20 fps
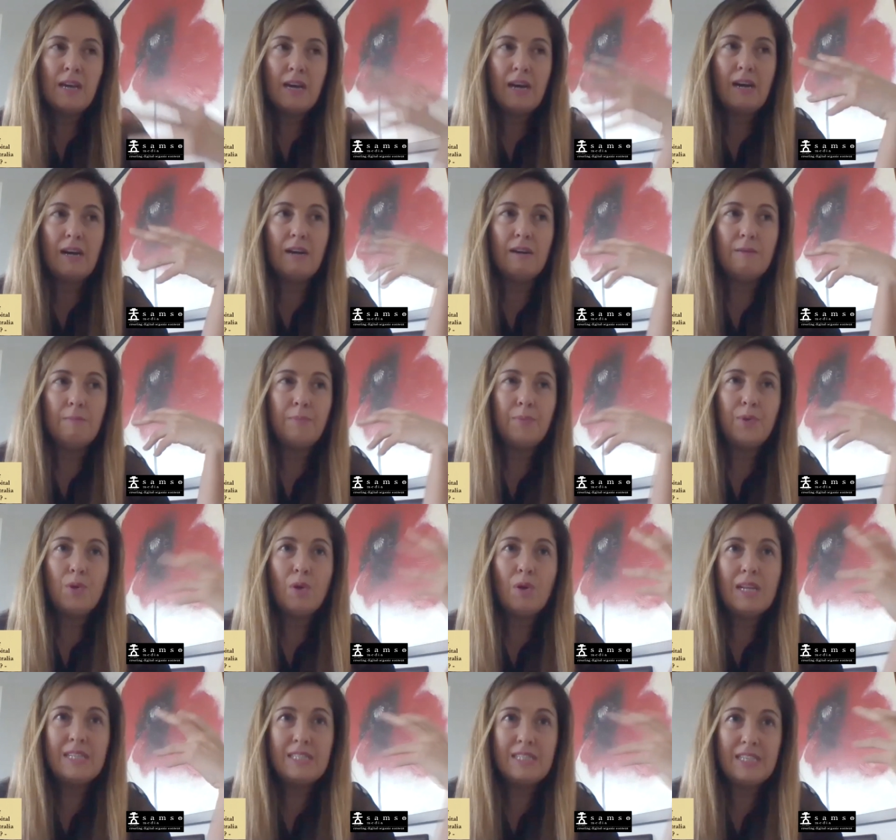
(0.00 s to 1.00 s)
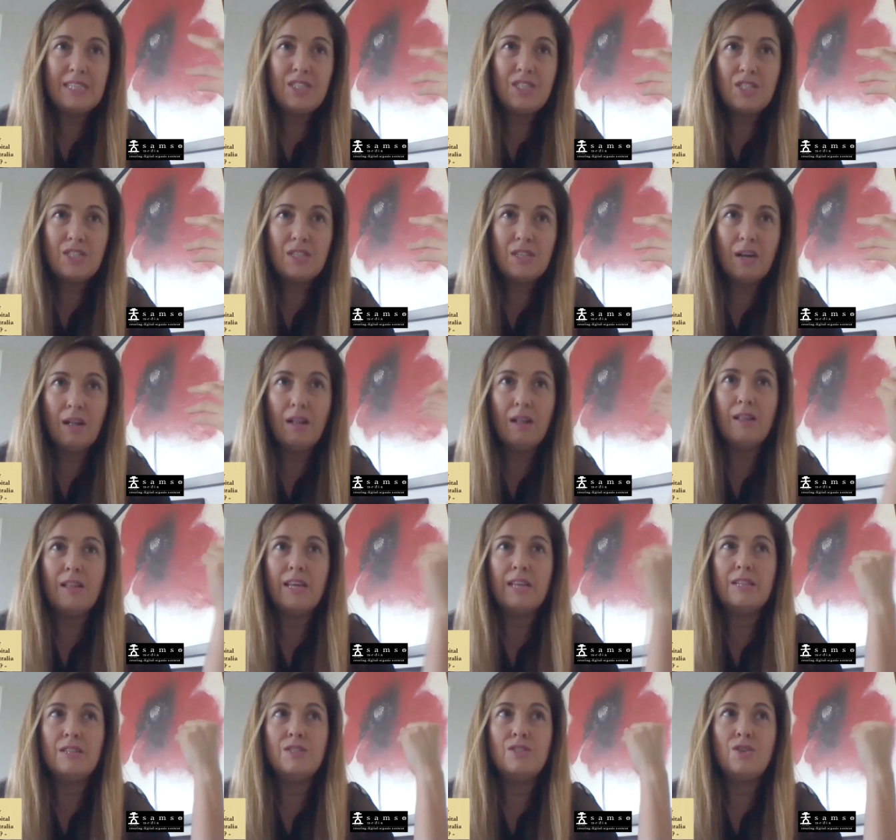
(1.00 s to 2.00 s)
are purely digital
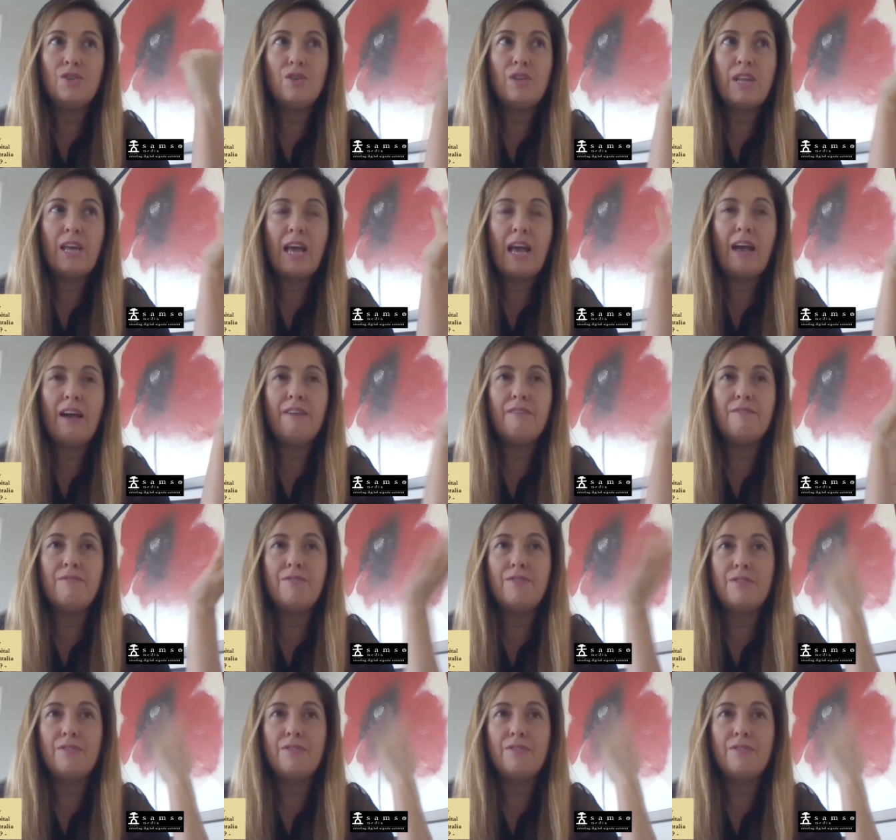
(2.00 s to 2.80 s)
and don't have